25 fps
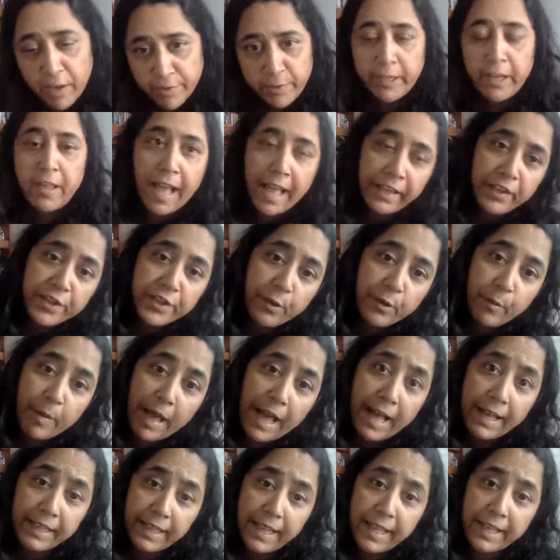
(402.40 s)
and
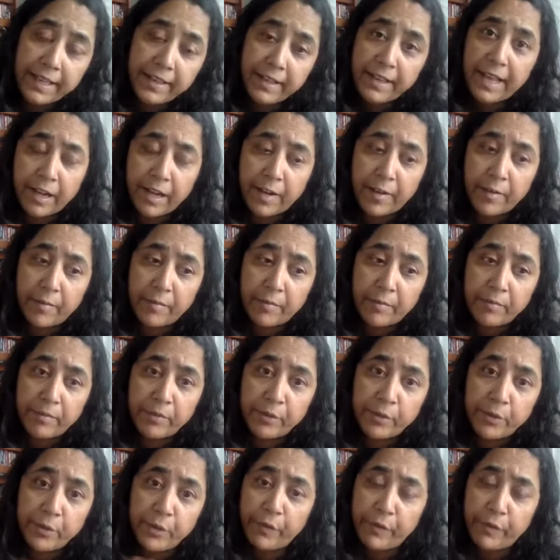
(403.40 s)

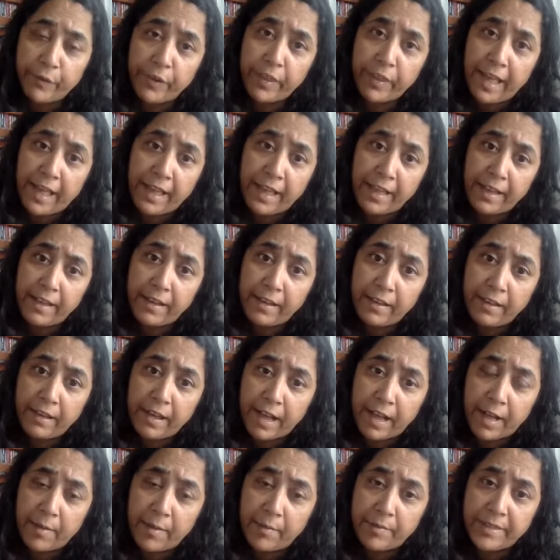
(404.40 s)
look for that
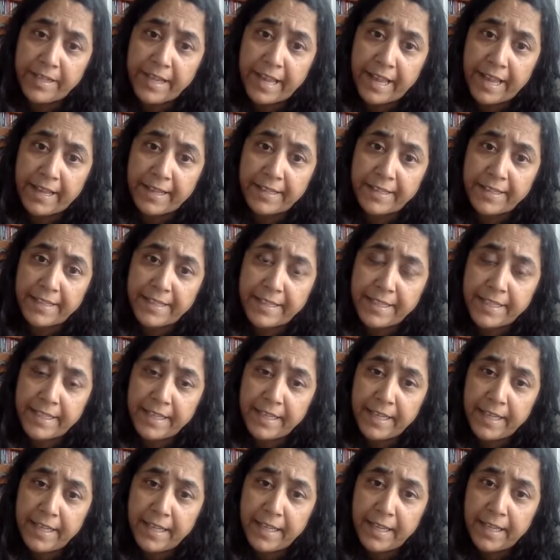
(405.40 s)
text,
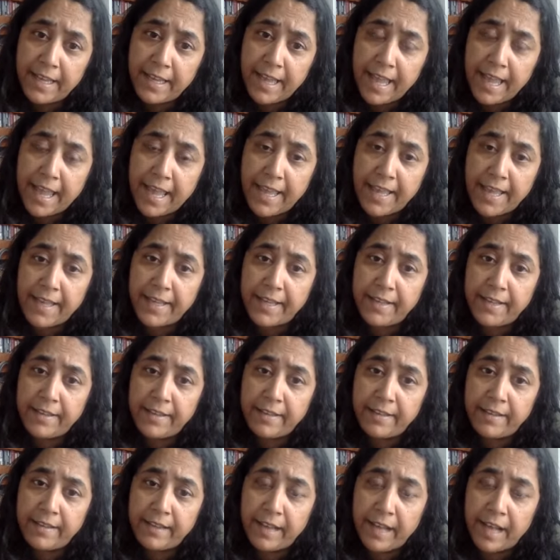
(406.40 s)
and
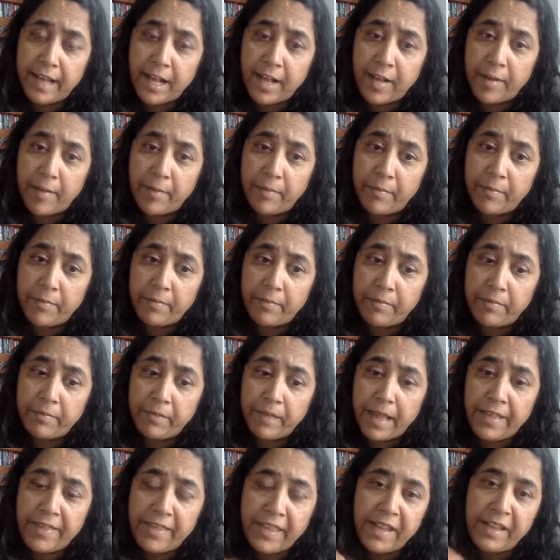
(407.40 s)
then
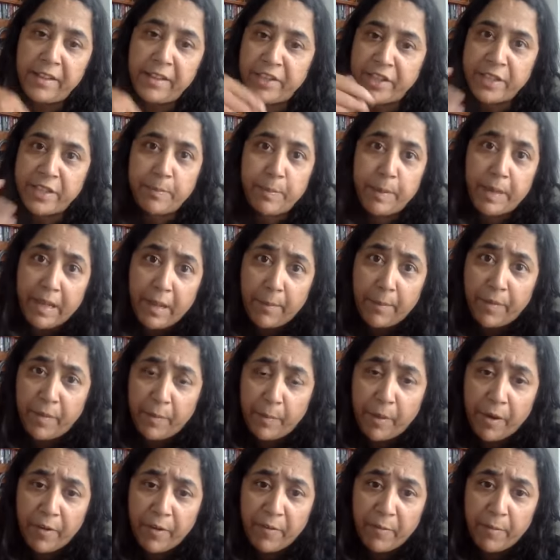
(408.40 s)
it just becomes
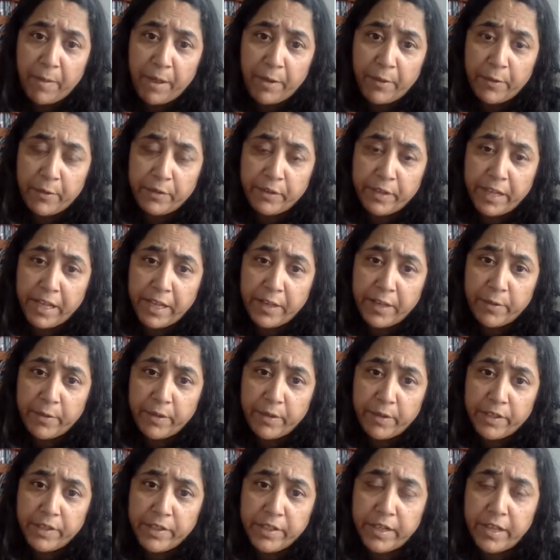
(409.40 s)
part of my own
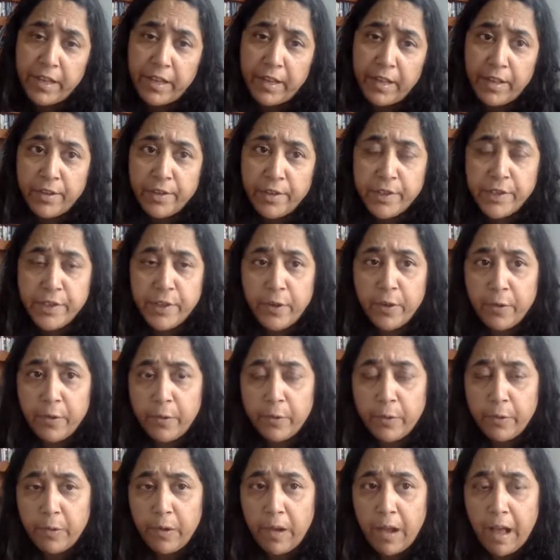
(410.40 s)
language.
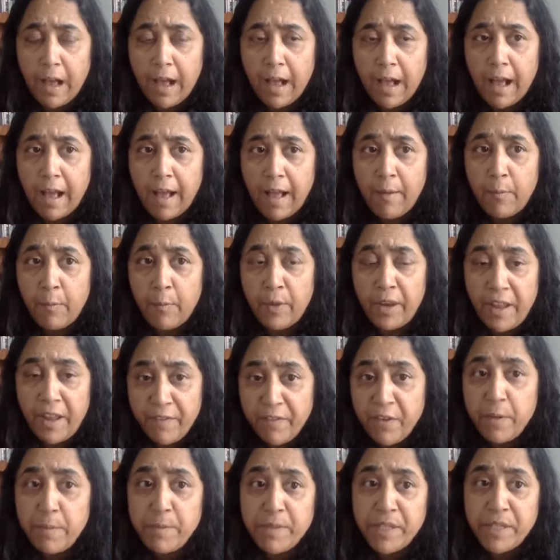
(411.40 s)
So whenever
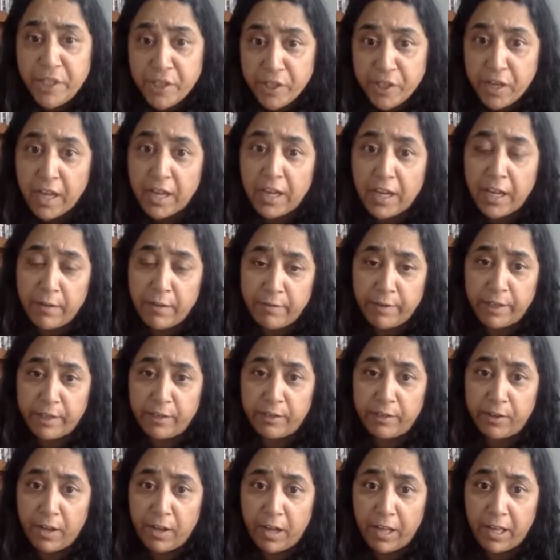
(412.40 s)
I'm stuck, I read a
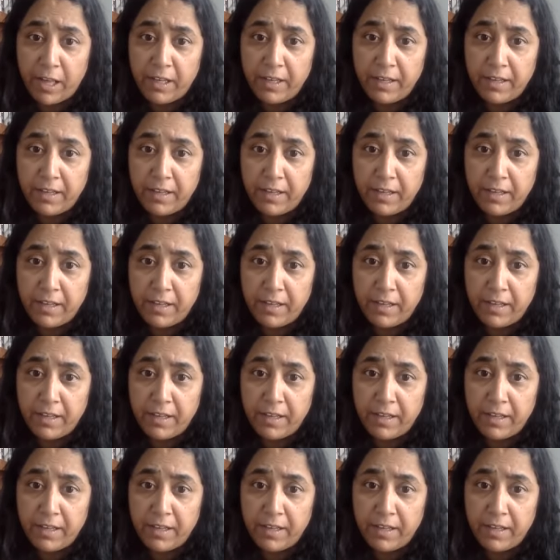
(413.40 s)
lot